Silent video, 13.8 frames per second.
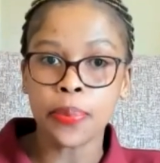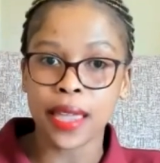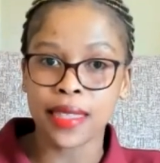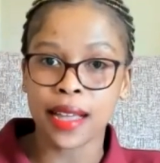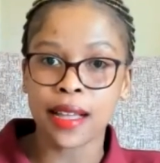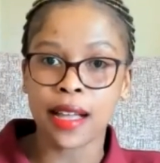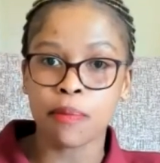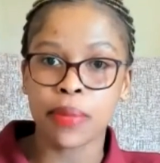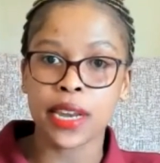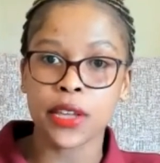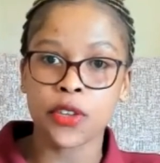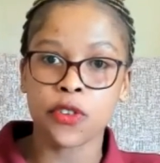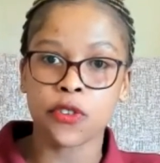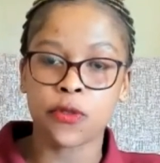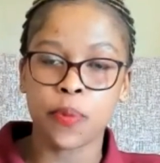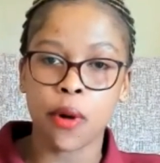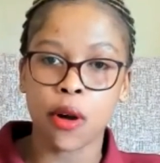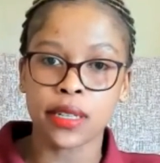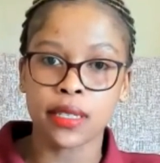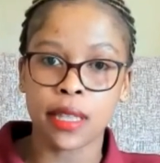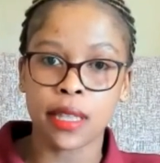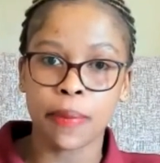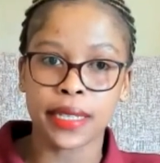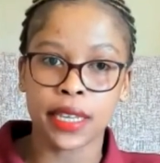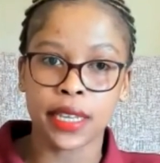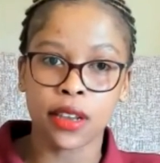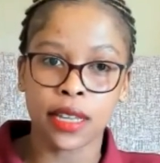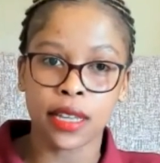and the company you've bought the
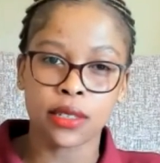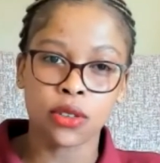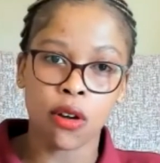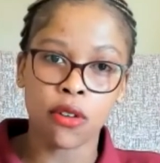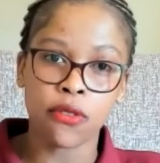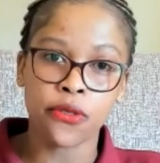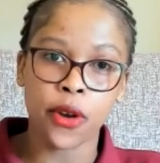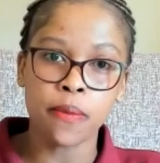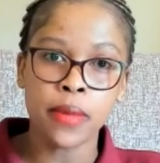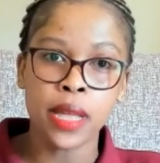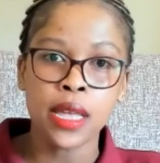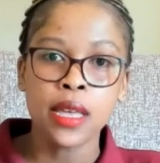particular stock from.